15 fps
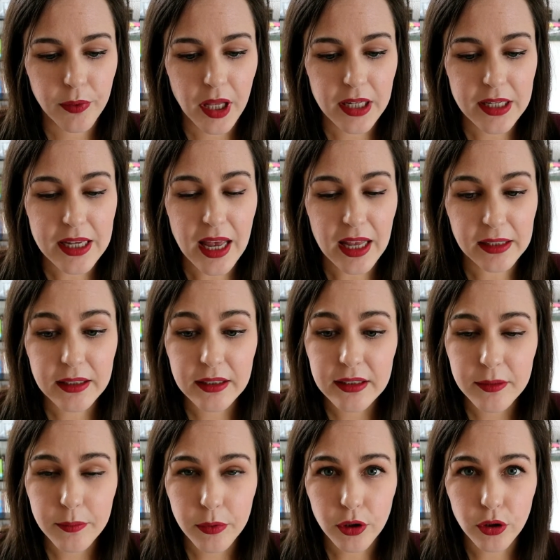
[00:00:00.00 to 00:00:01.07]

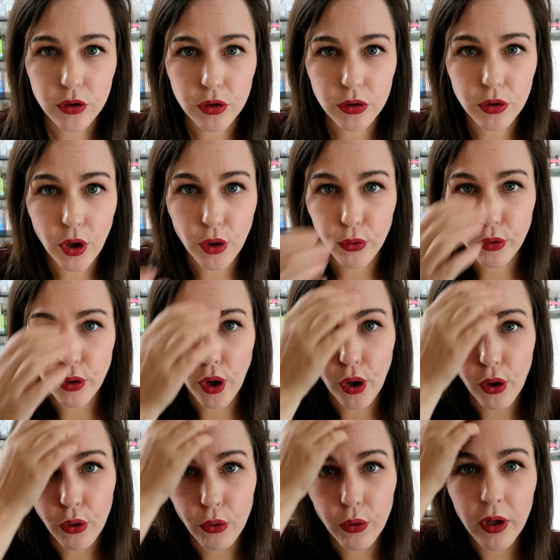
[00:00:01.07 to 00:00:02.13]
intense, because you don't
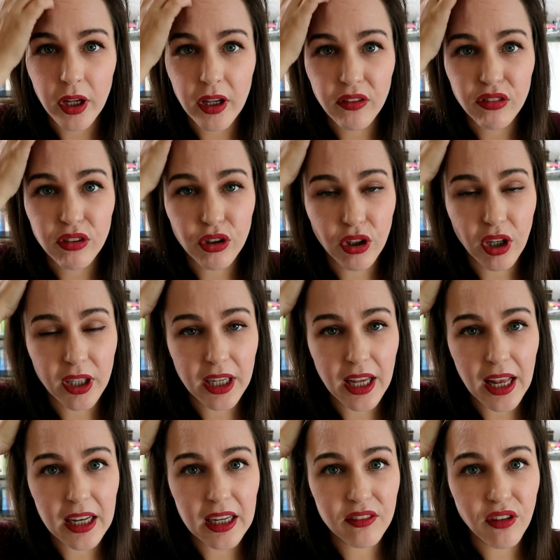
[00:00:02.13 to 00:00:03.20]
know if you're going to
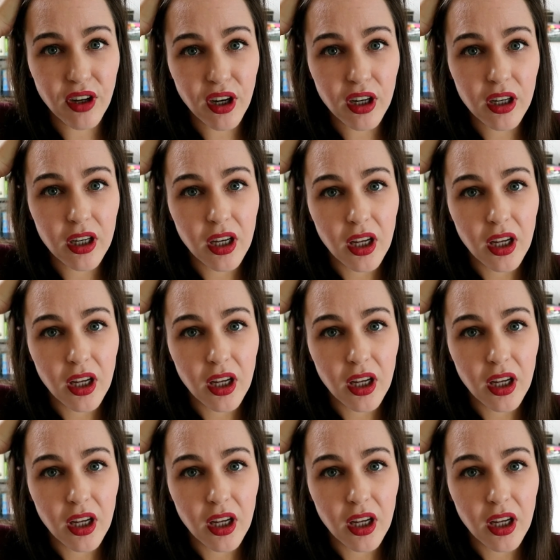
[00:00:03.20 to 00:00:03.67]
get a liver,